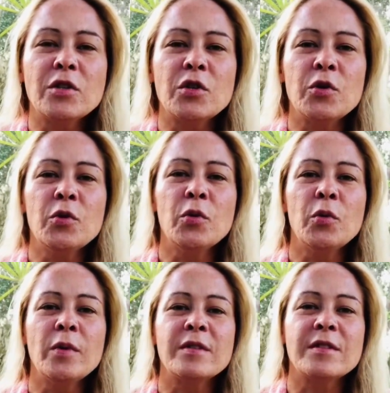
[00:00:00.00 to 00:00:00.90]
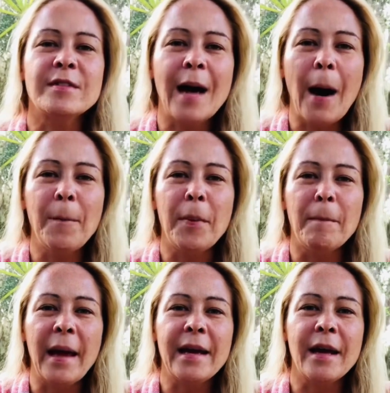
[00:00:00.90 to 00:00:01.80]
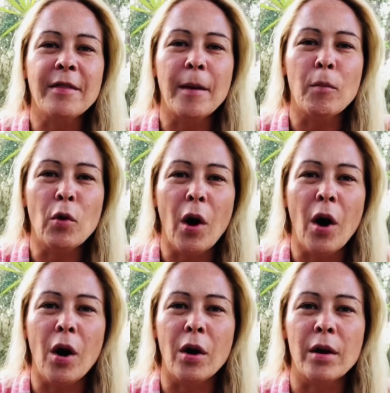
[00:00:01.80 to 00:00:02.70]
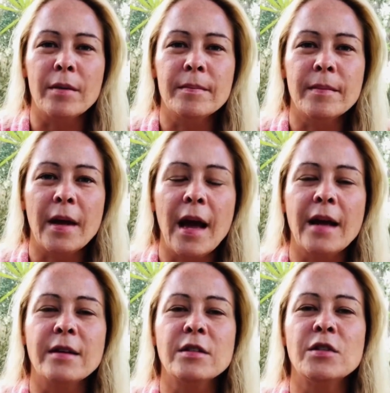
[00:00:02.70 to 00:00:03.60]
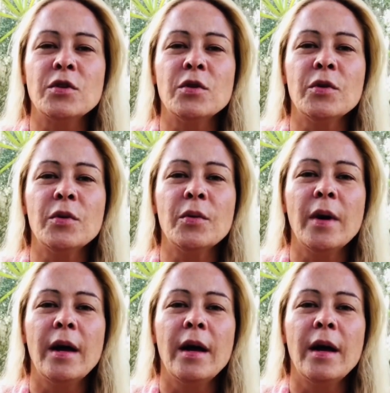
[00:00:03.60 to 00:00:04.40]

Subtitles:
to stop making them wrong and to